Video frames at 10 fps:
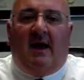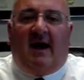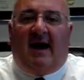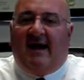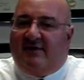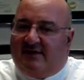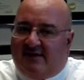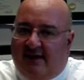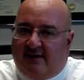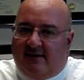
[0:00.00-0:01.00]
I have
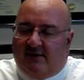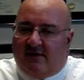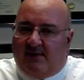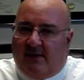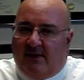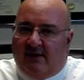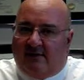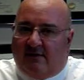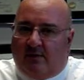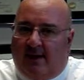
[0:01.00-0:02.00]
extensive
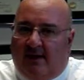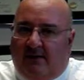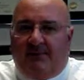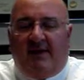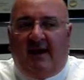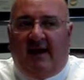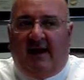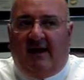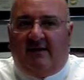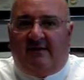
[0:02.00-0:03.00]
experience as well
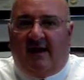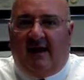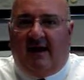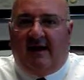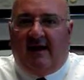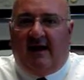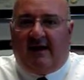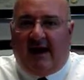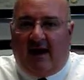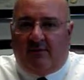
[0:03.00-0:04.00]
as an
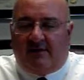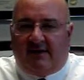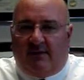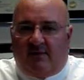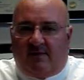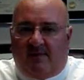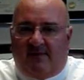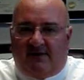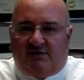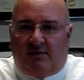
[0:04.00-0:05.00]
accountant. I was a
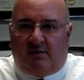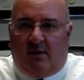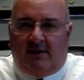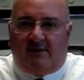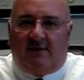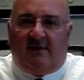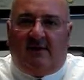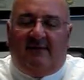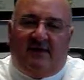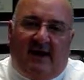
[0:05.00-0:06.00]
professional auditor.
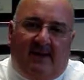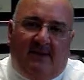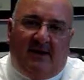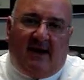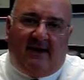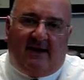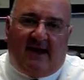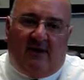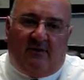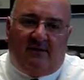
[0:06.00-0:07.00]
I have an MBA in
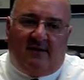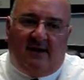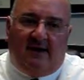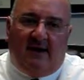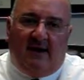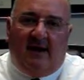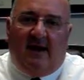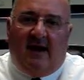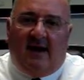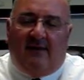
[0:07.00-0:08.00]
accountancy,
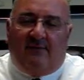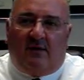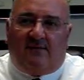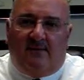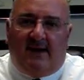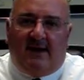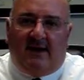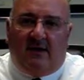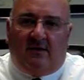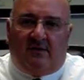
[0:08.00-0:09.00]
and I've worked for many
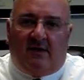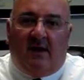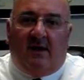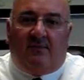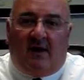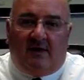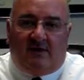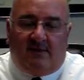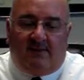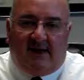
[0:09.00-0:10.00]
years prior
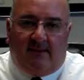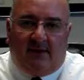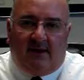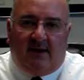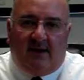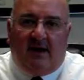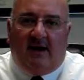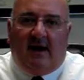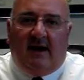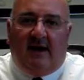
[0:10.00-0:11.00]
to becoming
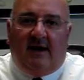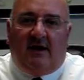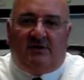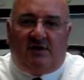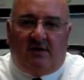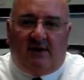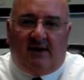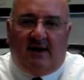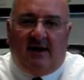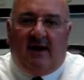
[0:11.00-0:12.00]
an
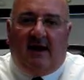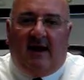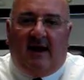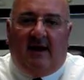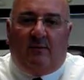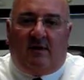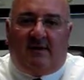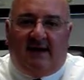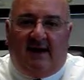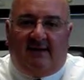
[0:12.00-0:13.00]
attorney. I
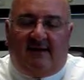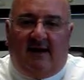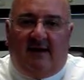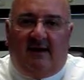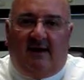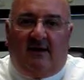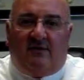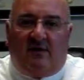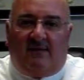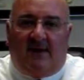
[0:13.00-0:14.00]
worked as a
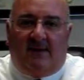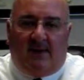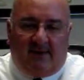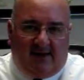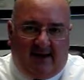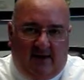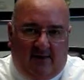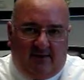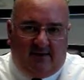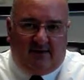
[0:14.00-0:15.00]
certified public
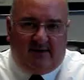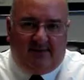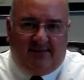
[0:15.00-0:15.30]
accountant